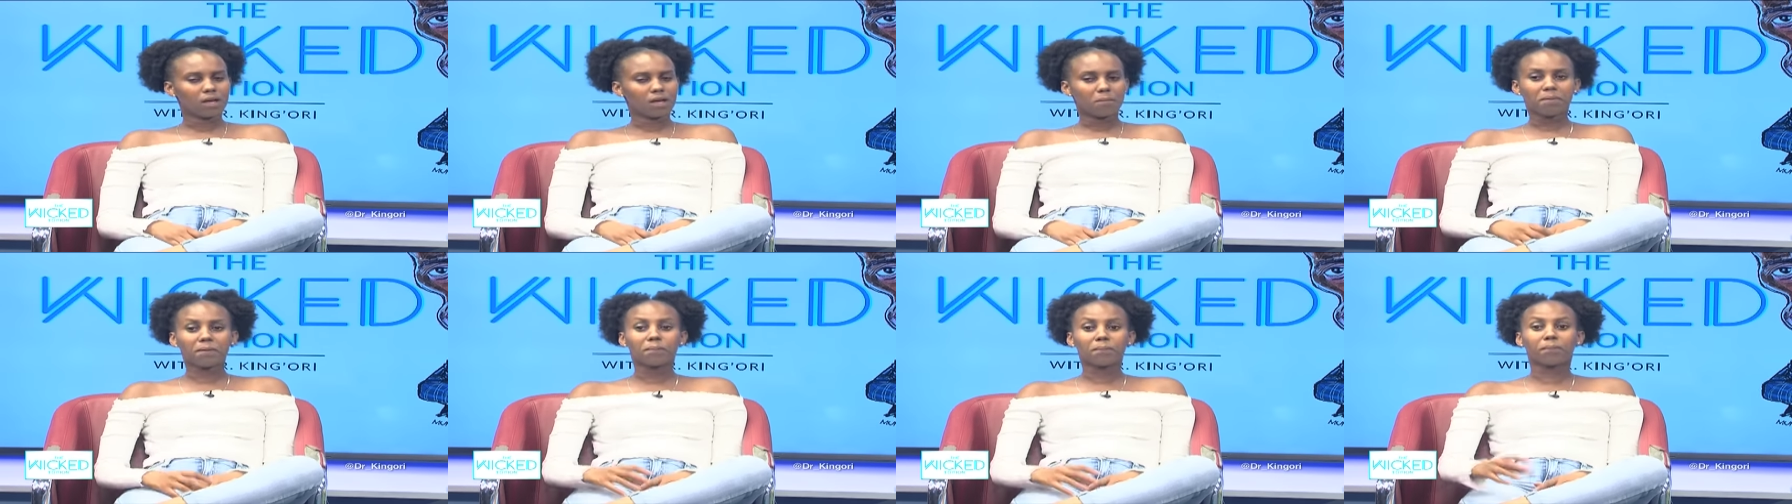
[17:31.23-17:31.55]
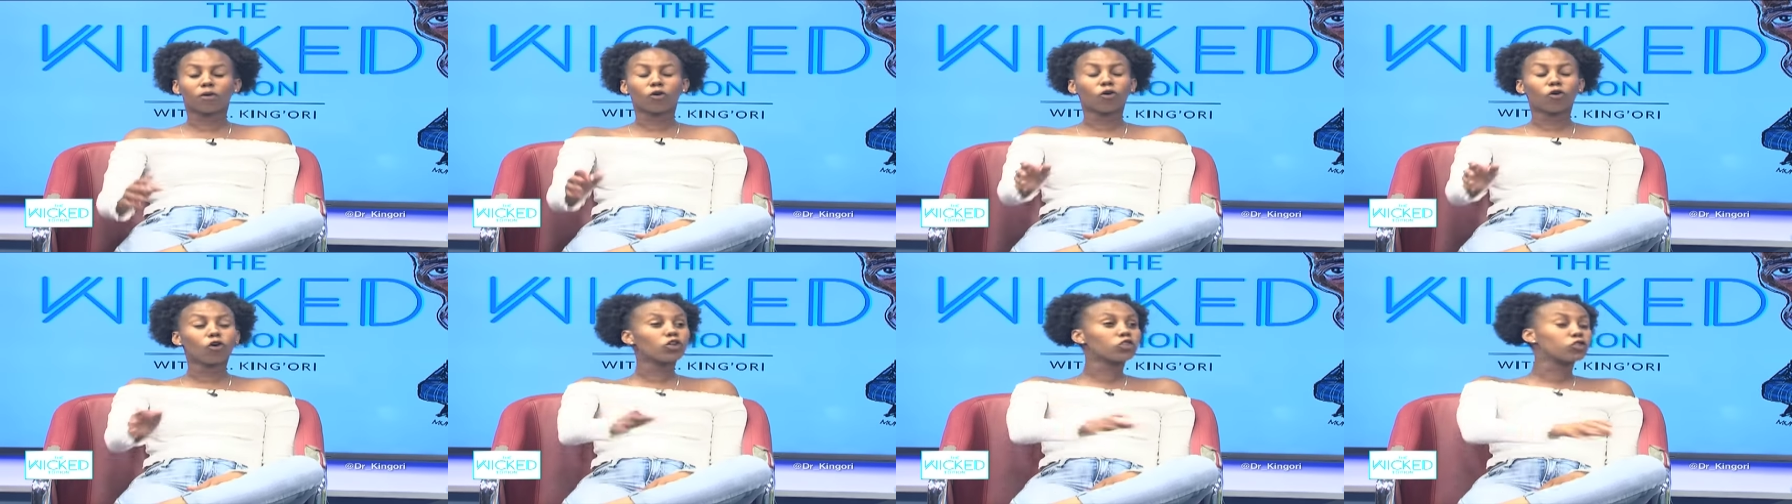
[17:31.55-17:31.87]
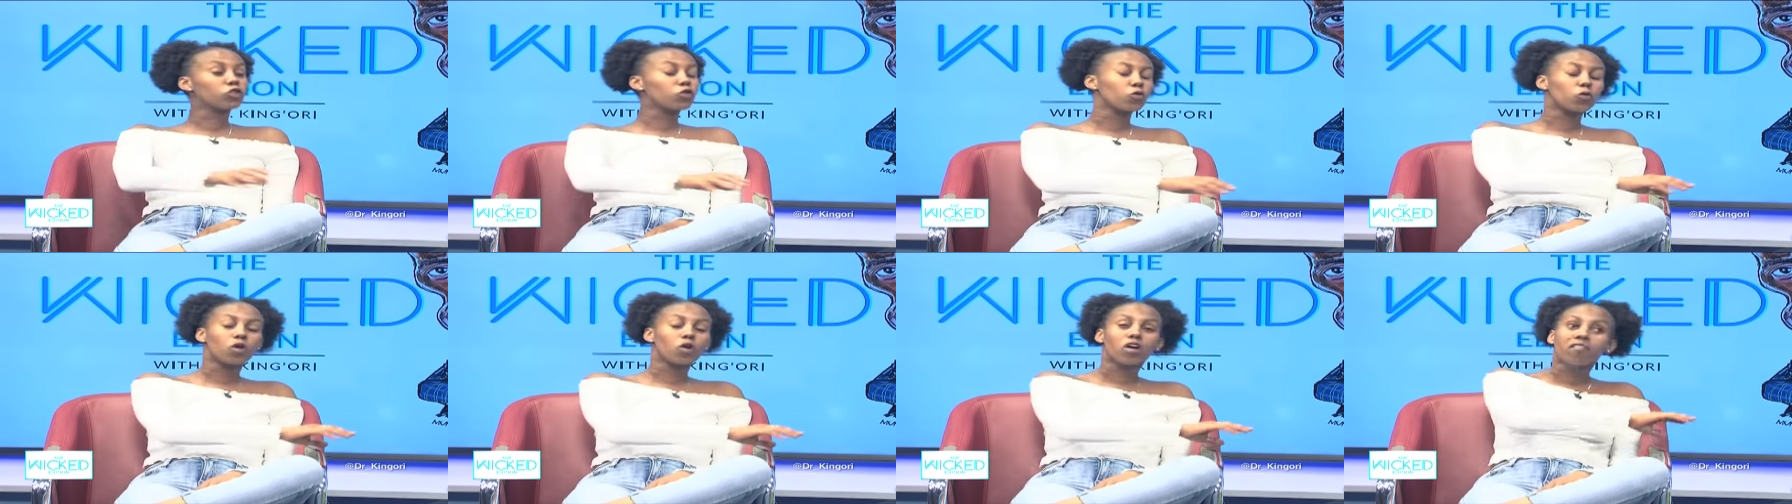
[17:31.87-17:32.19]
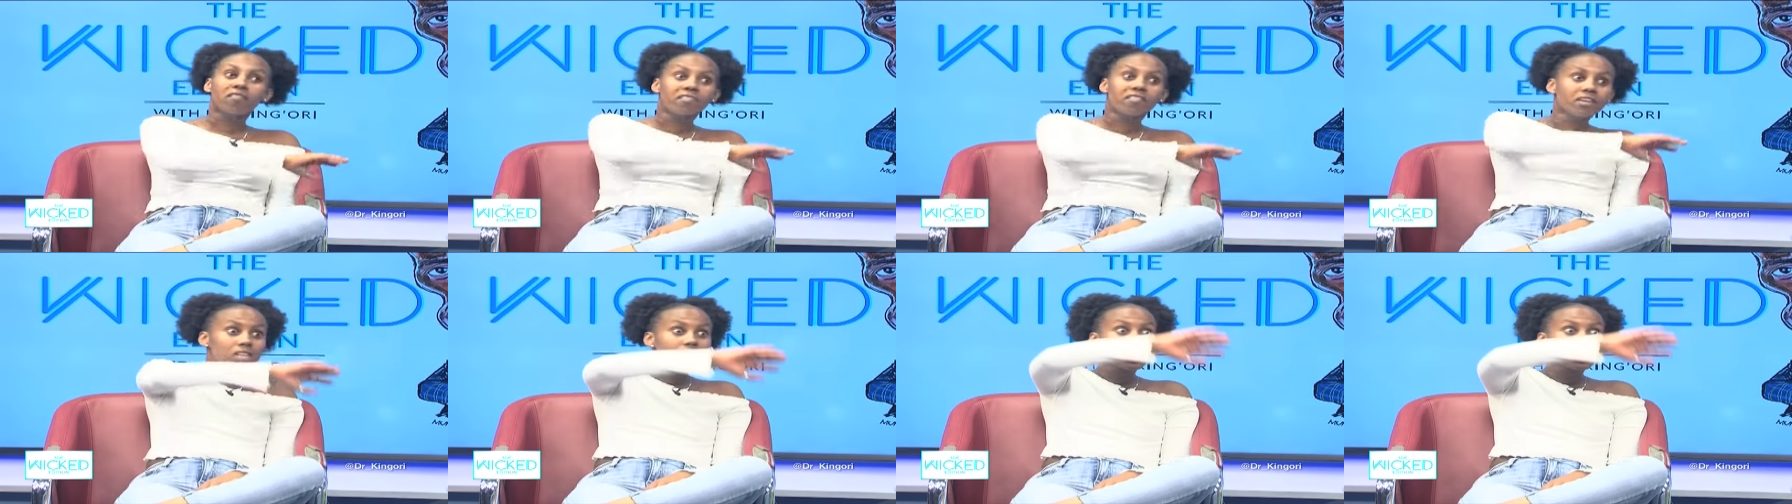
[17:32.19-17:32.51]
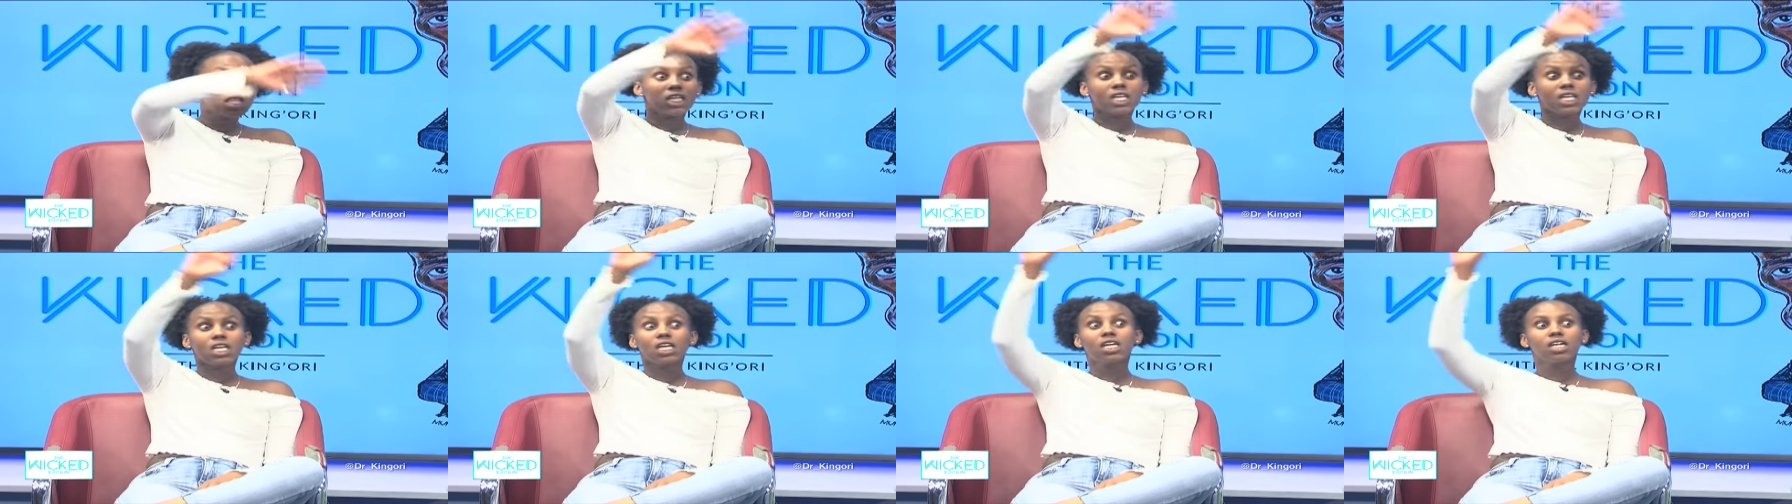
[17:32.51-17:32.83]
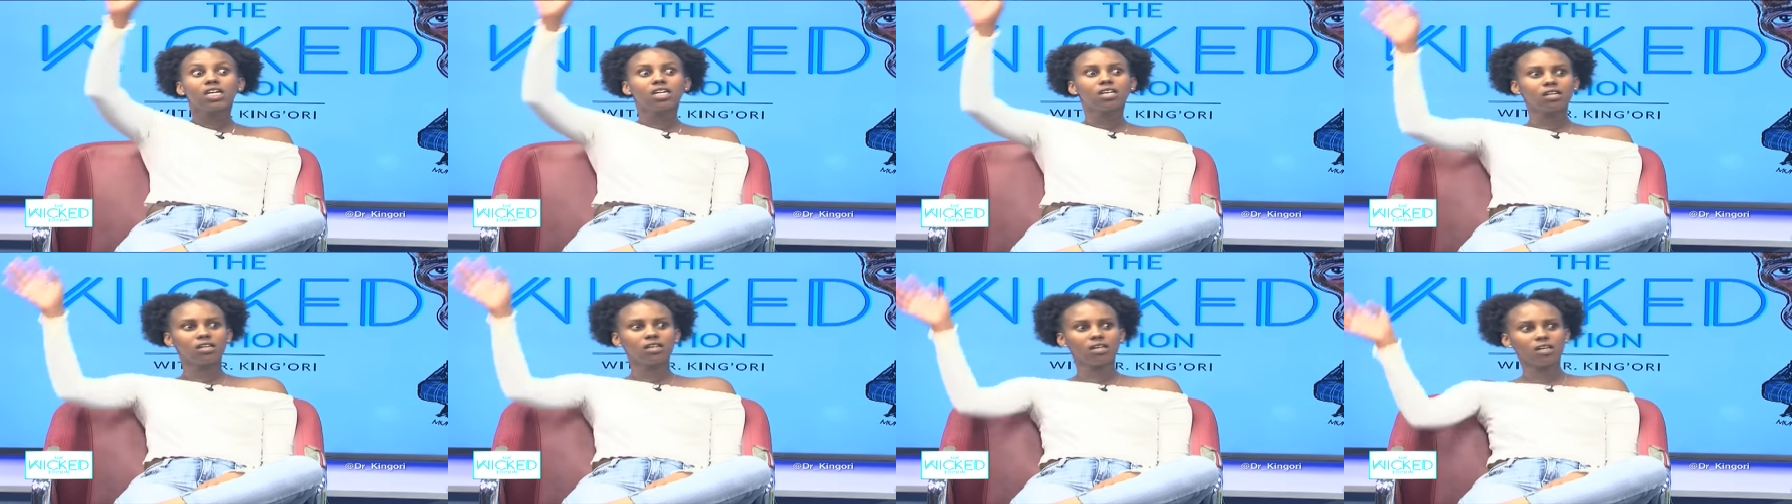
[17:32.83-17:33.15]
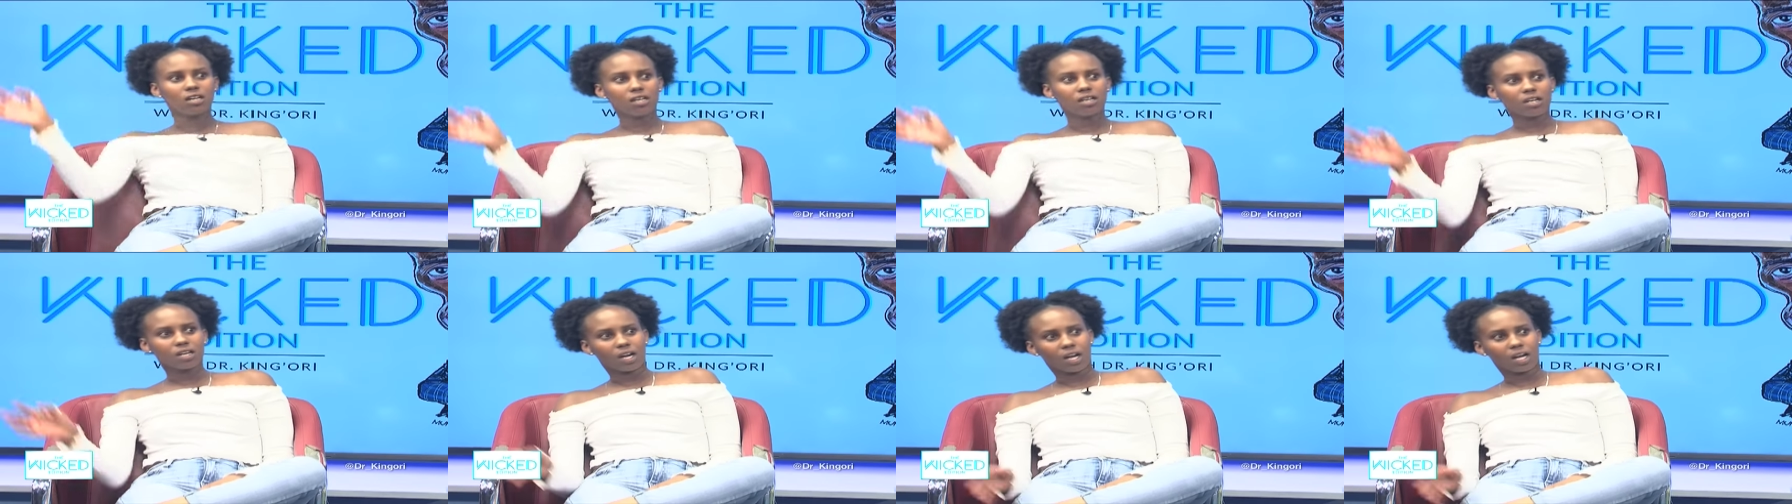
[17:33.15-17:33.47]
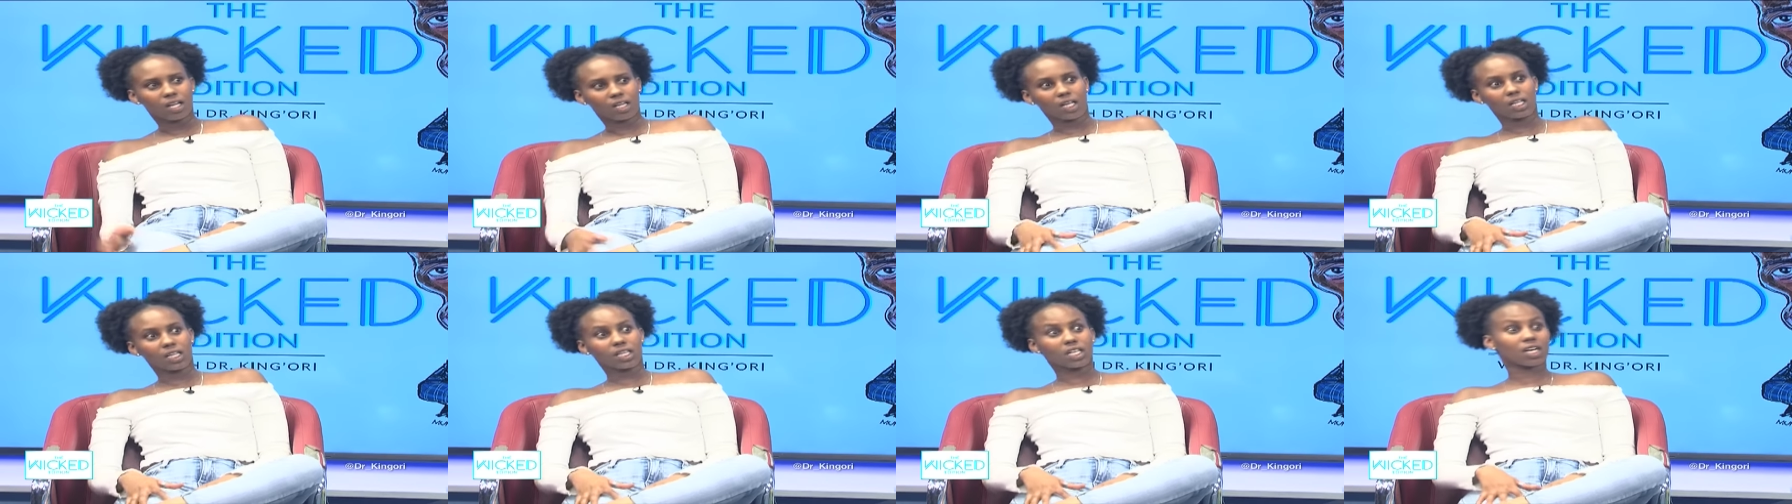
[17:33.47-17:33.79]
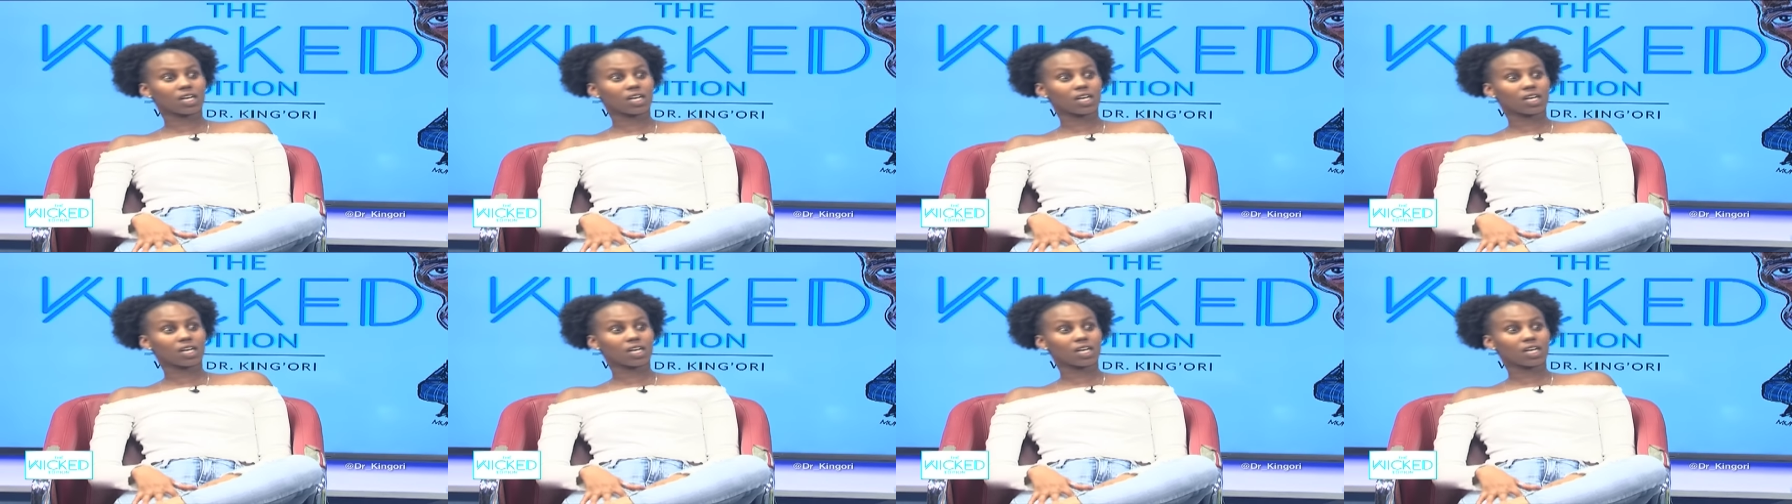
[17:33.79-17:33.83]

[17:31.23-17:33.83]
People go through everything, and then they